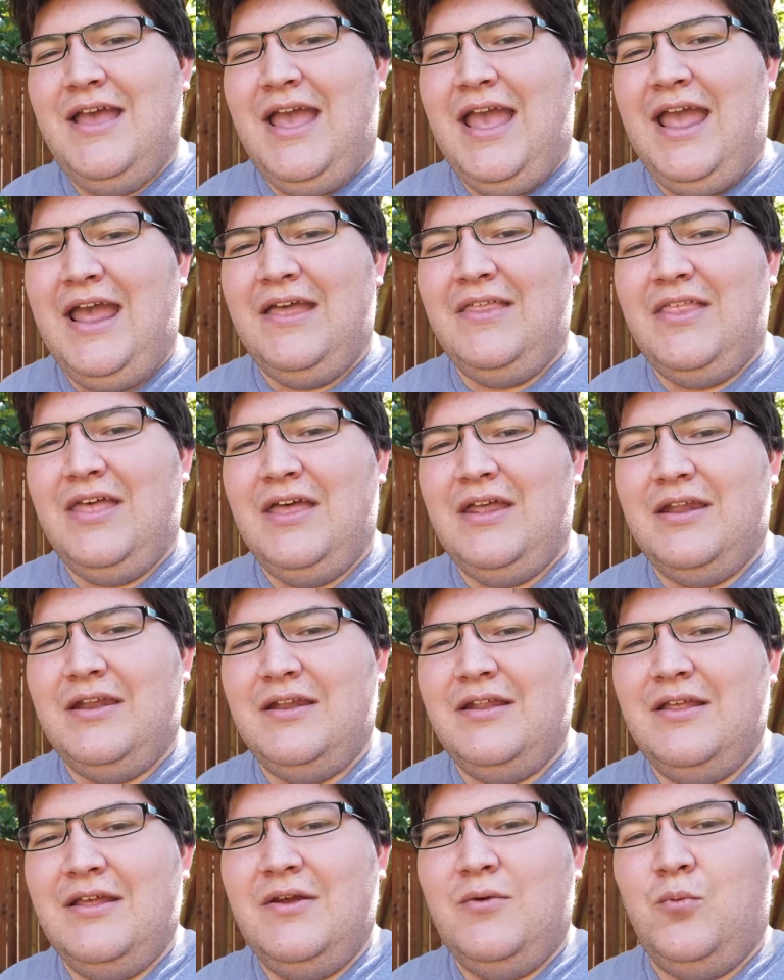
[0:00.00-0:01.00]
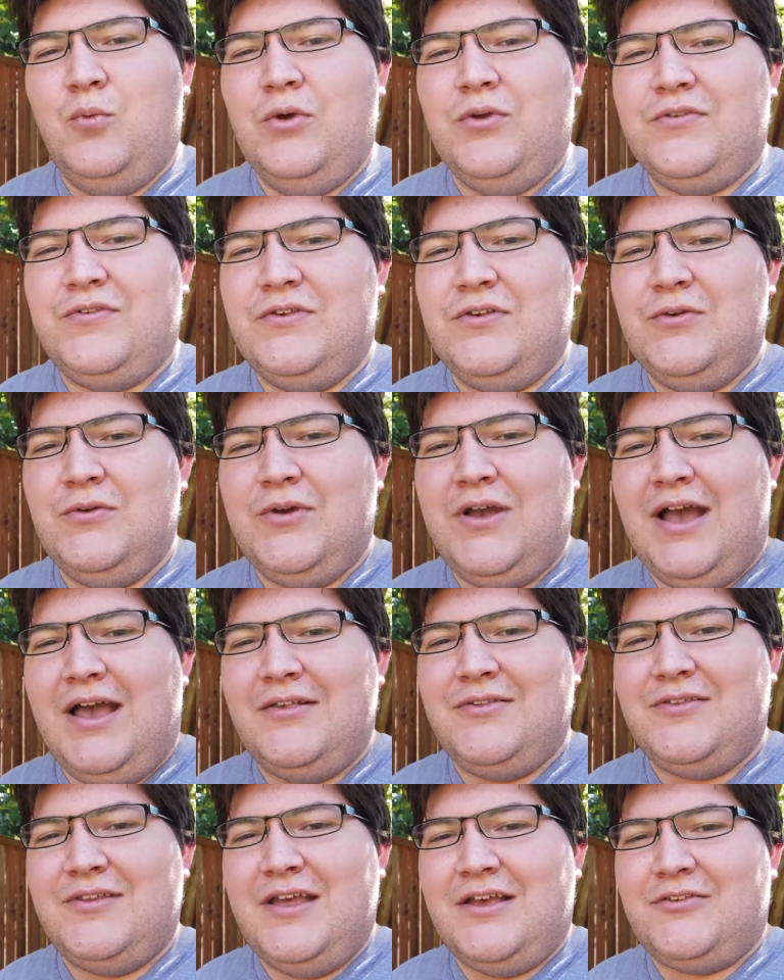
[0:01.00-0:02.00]
and then we'll see you
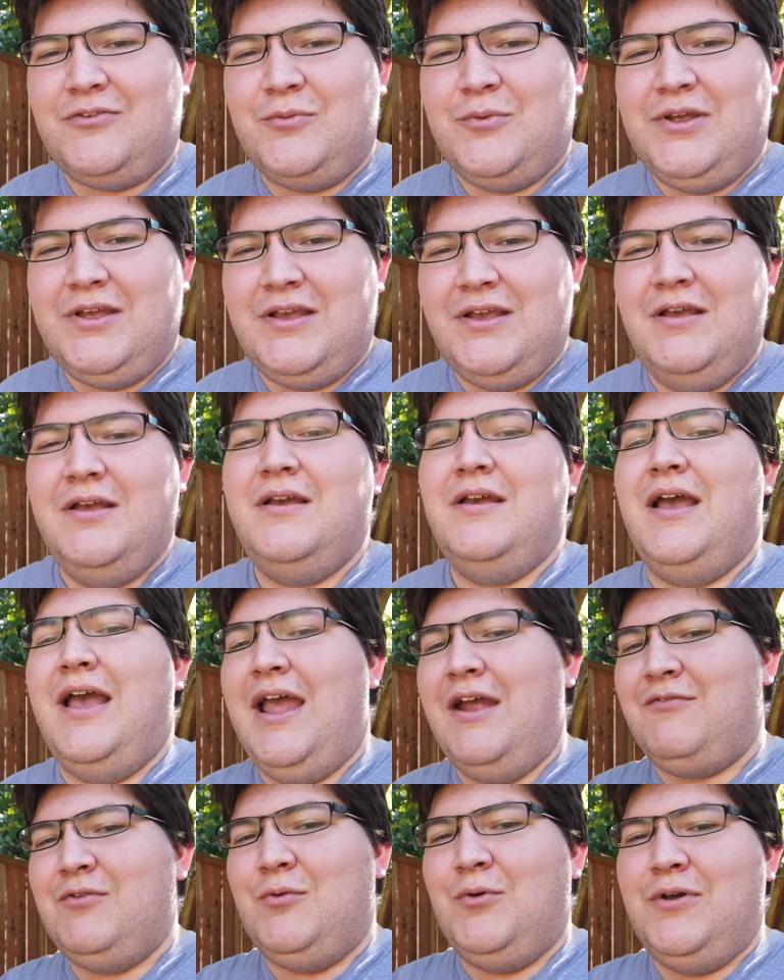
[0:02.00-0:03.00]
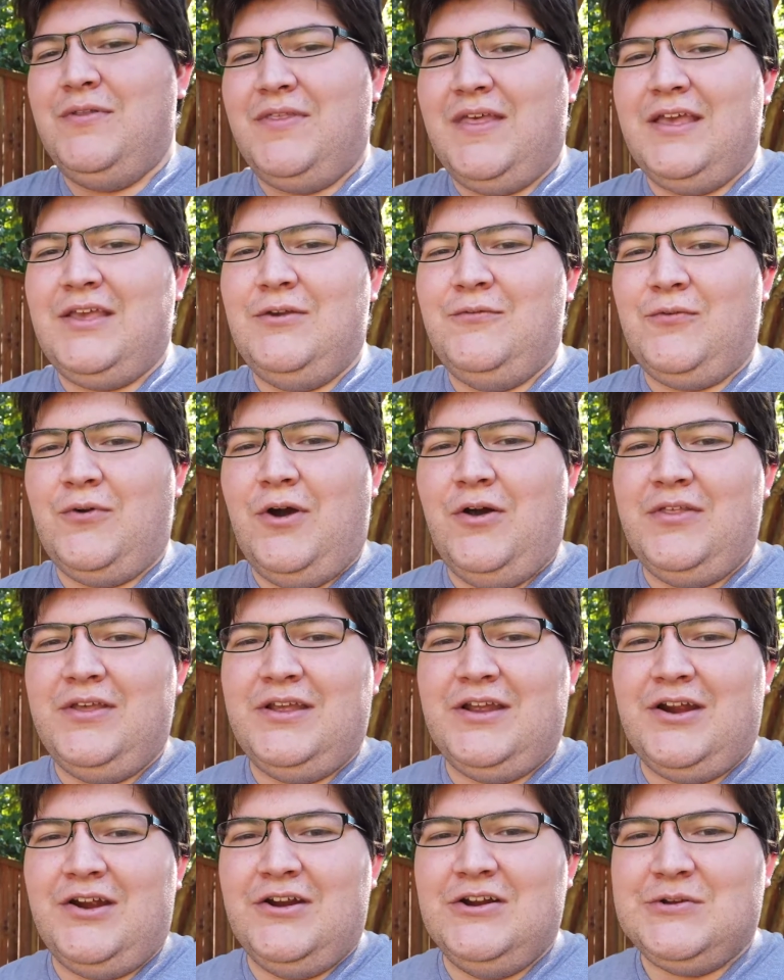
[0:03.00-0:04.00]
guys next week. Everyone, thank you for all the
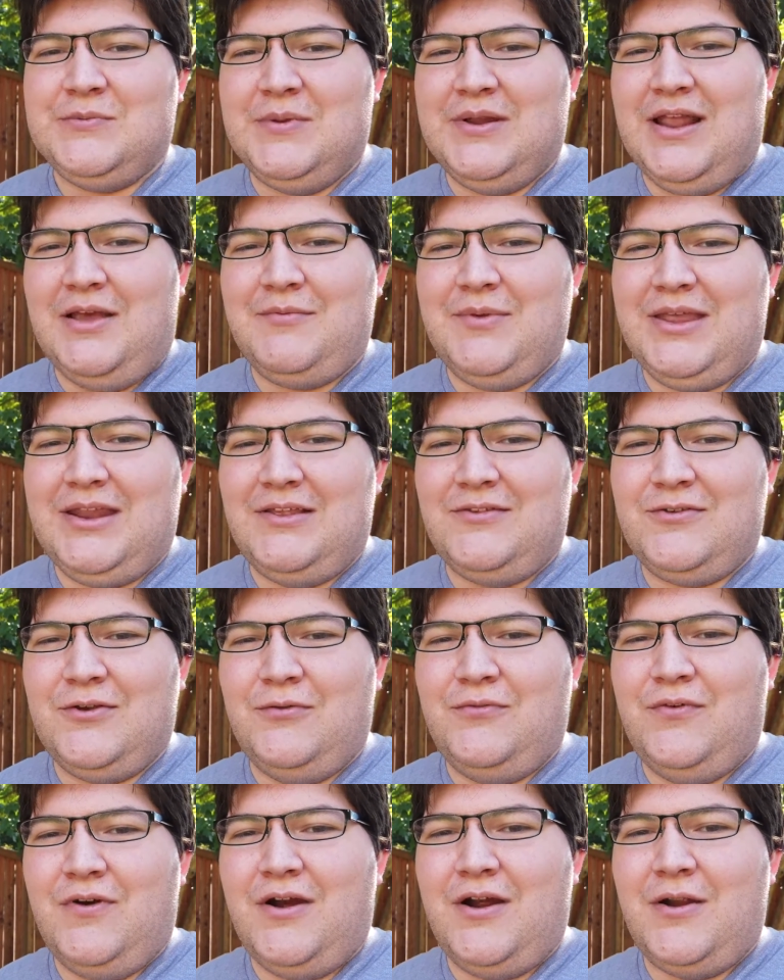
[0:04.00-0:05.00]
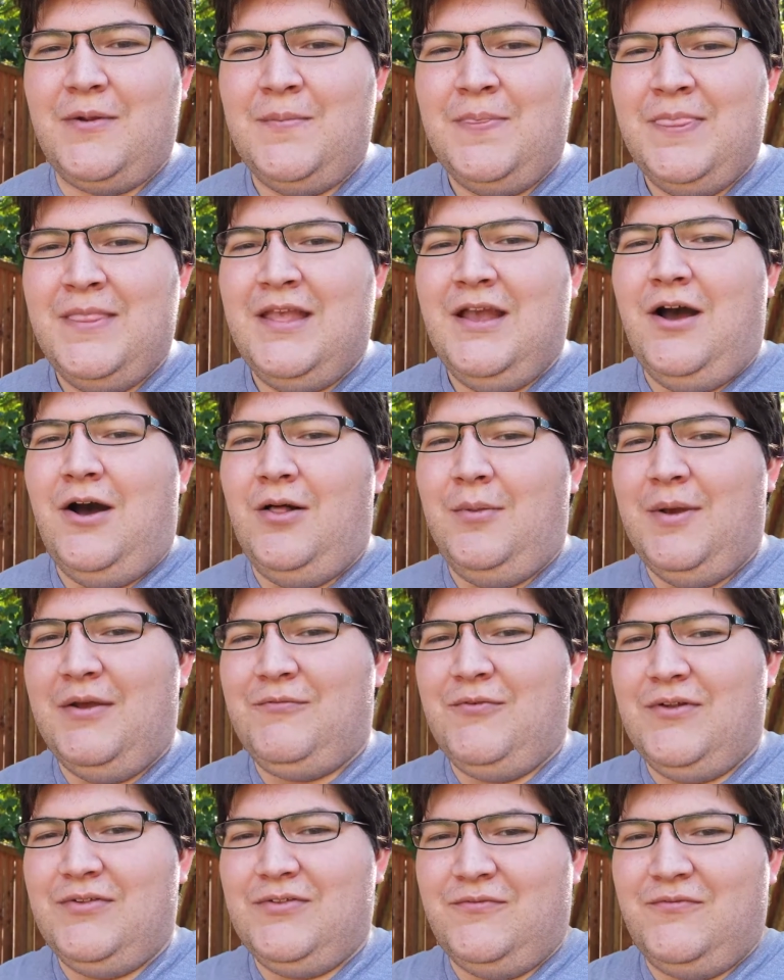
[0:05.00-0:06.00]
encouragement I'm getting so far. All my
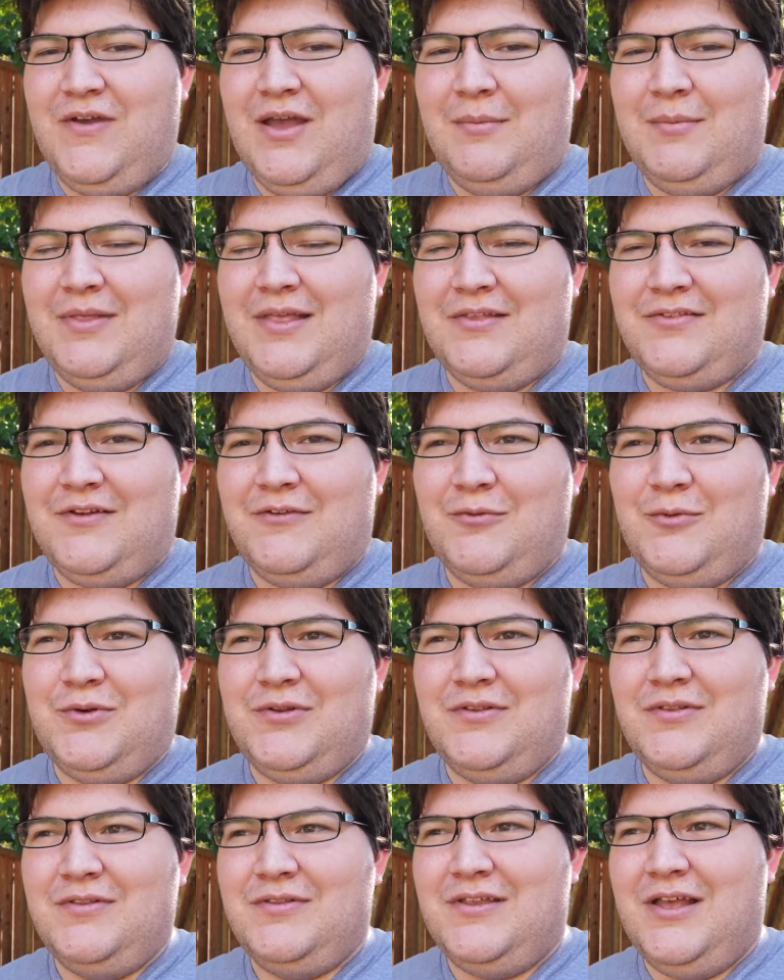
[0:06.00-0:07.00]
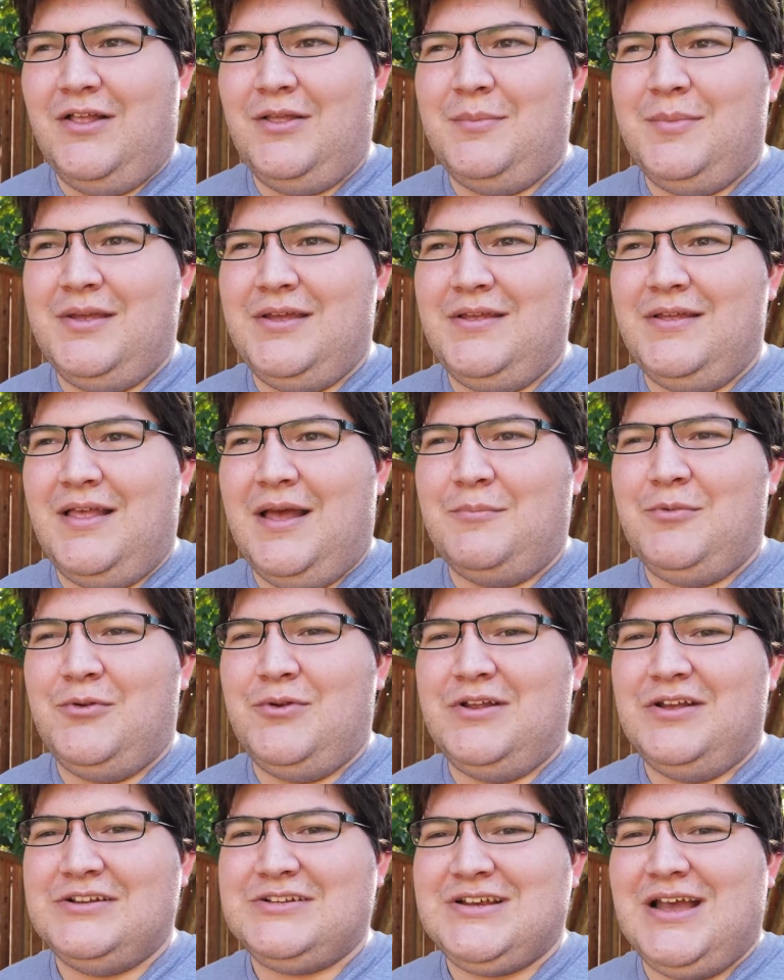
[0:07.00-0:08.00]
friends and family, that's everyone telling me I'm
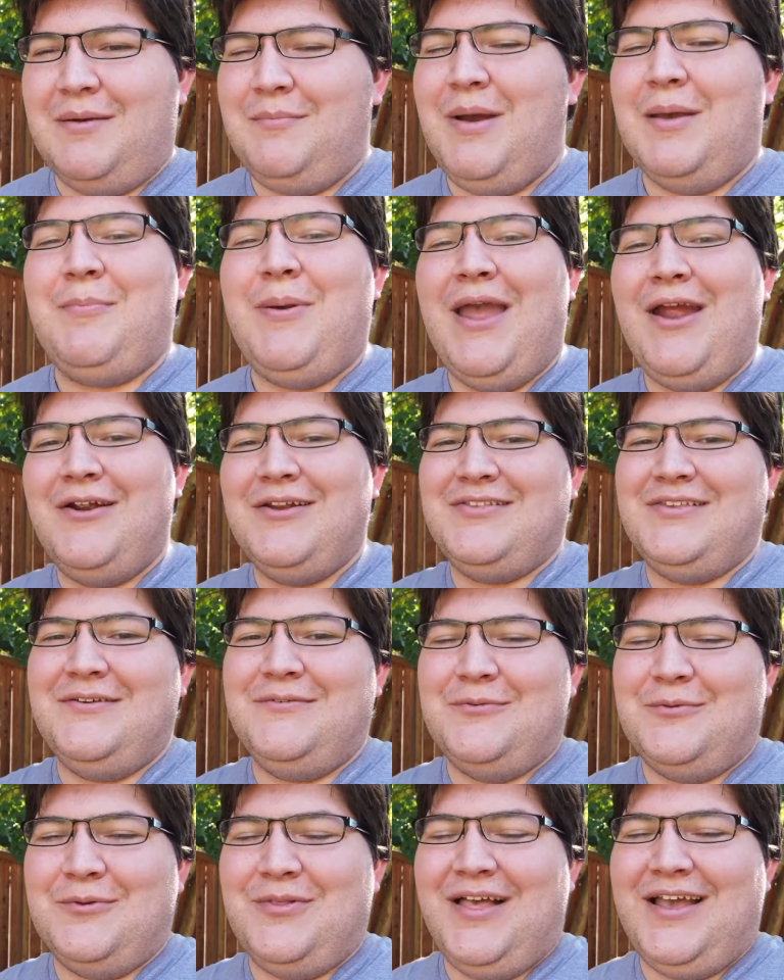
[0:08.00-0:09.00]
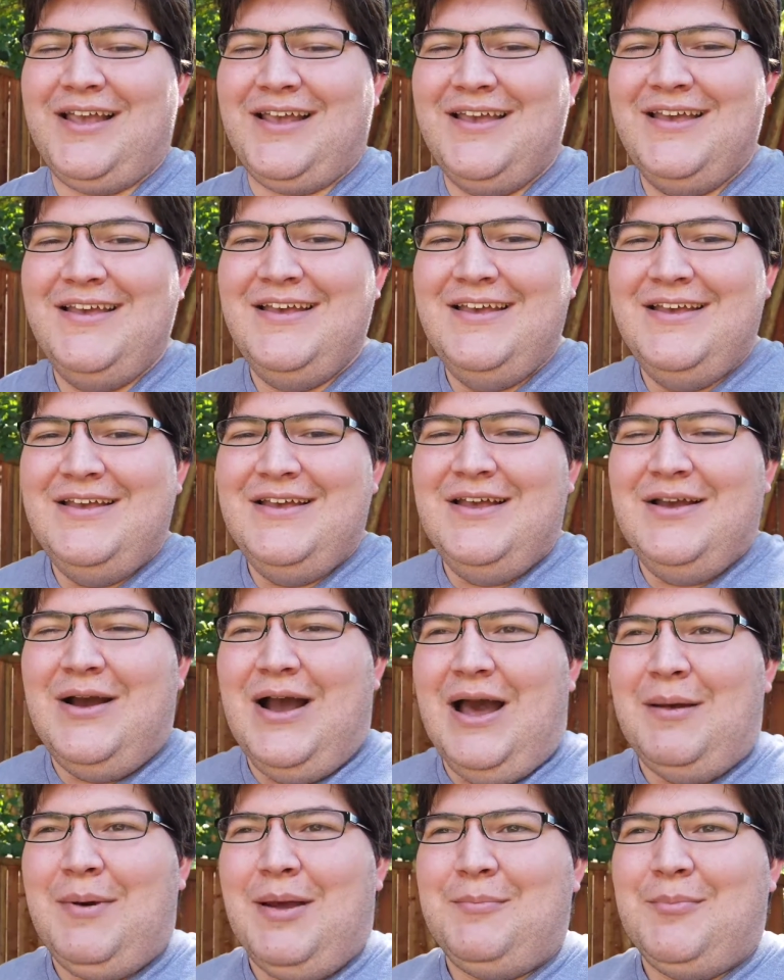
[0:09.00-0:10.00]
doing a good job. My parents even were like,
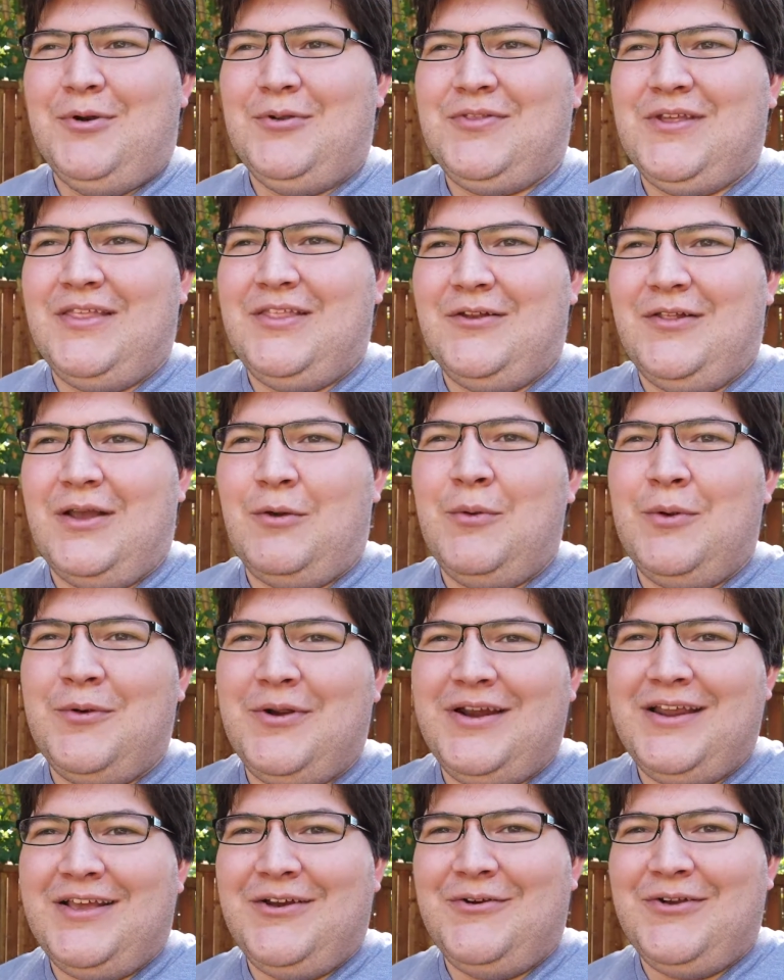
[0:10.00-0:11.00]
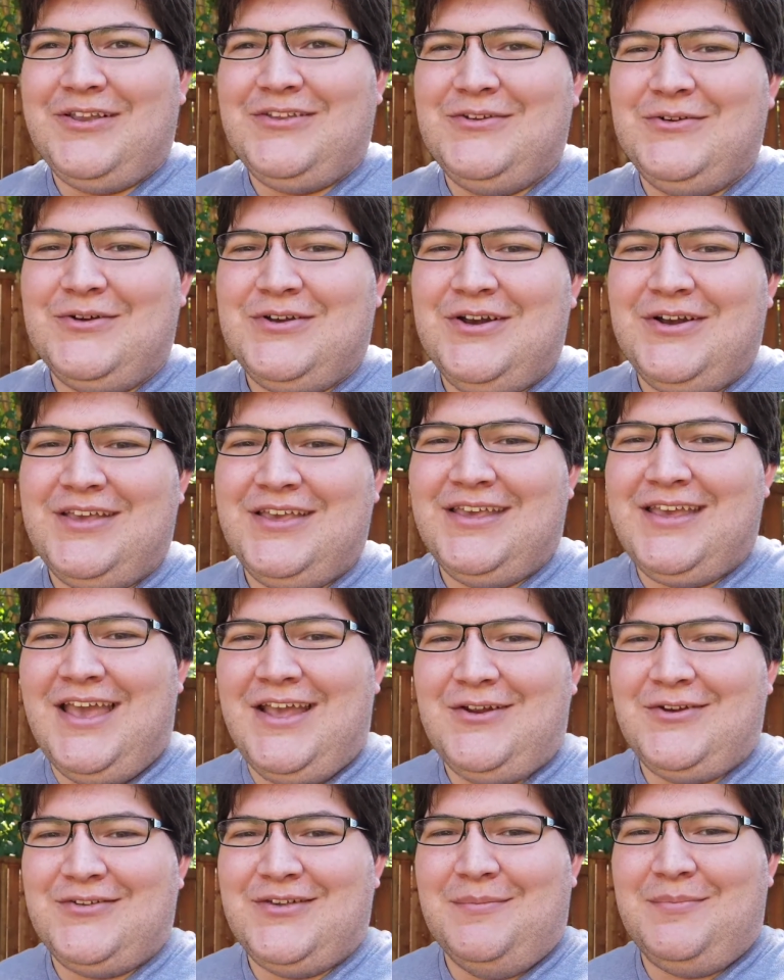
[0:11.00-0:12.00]
on my birthday, they're like, we were gonna go get you a cookie
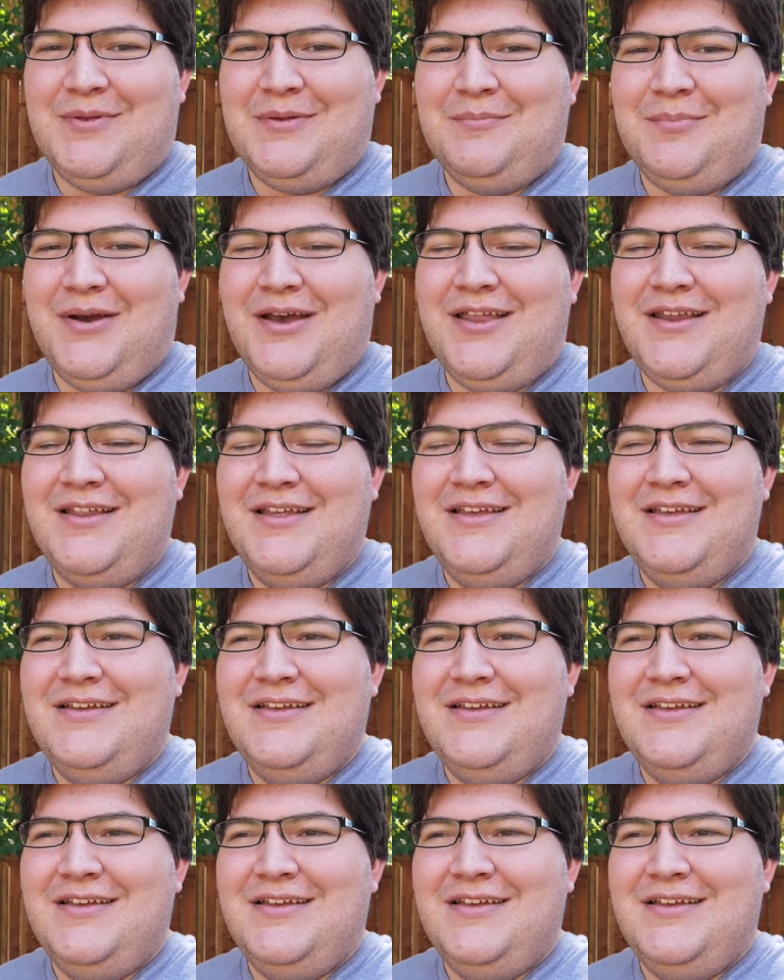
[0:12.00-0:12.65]
cake or something, but